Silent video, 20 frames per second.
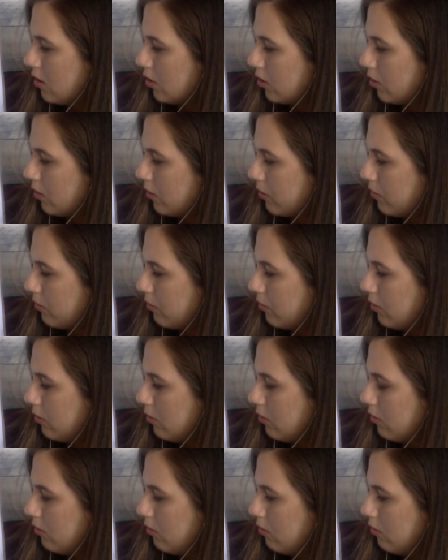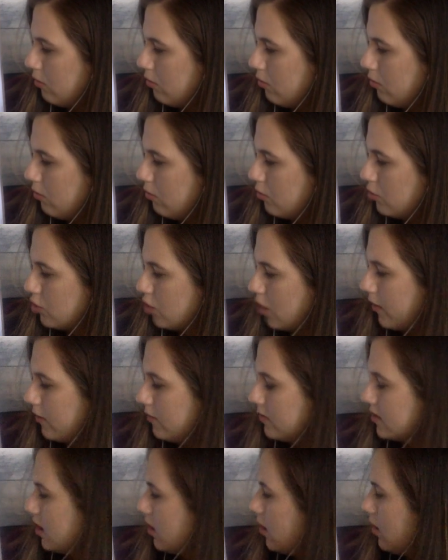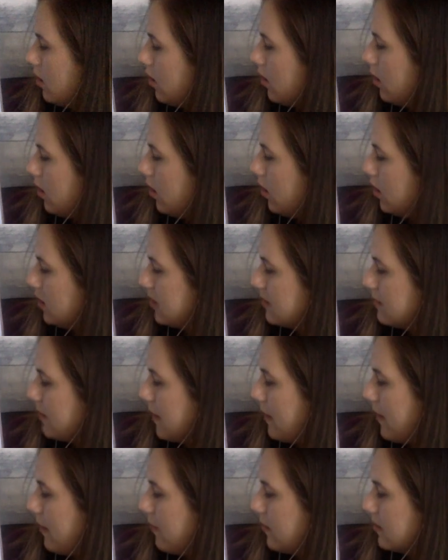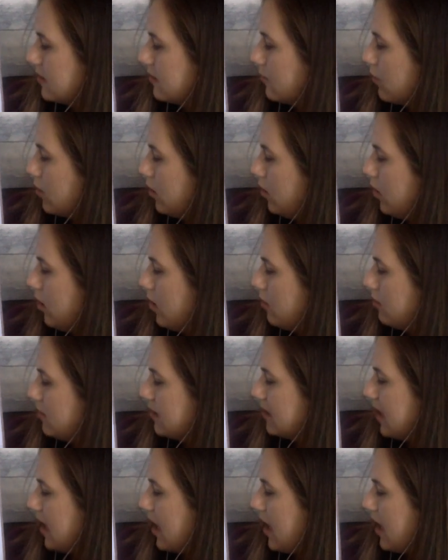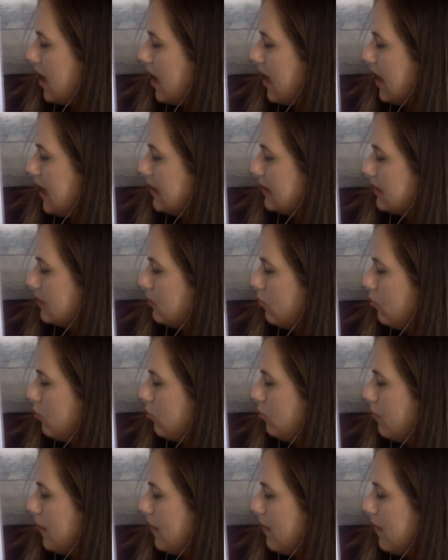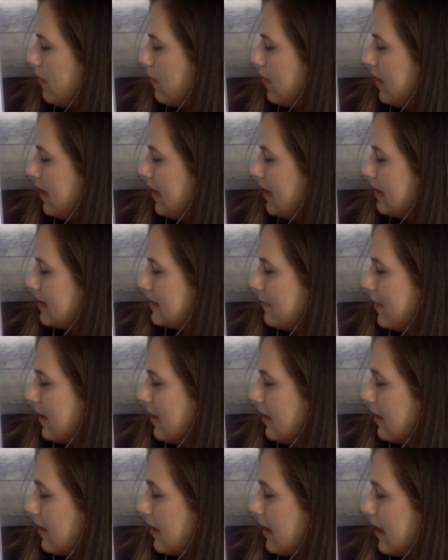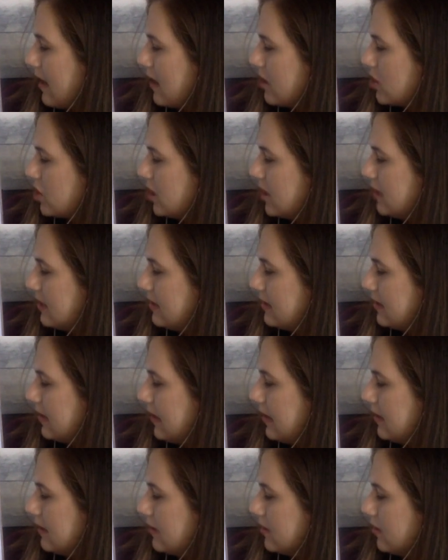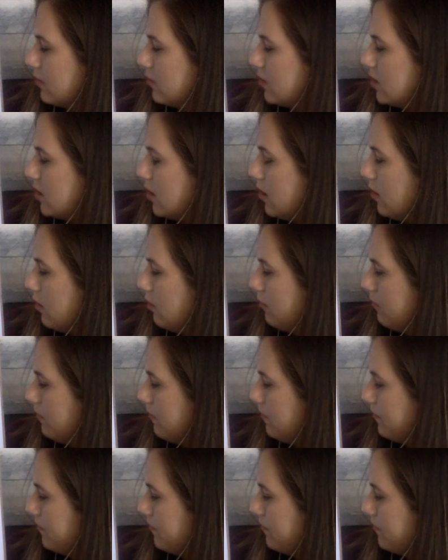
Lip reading: Go through, draw those hearts. Maybe I want some closed eyes. Ooh, maybe I want to add some eyelashes. It is up to you.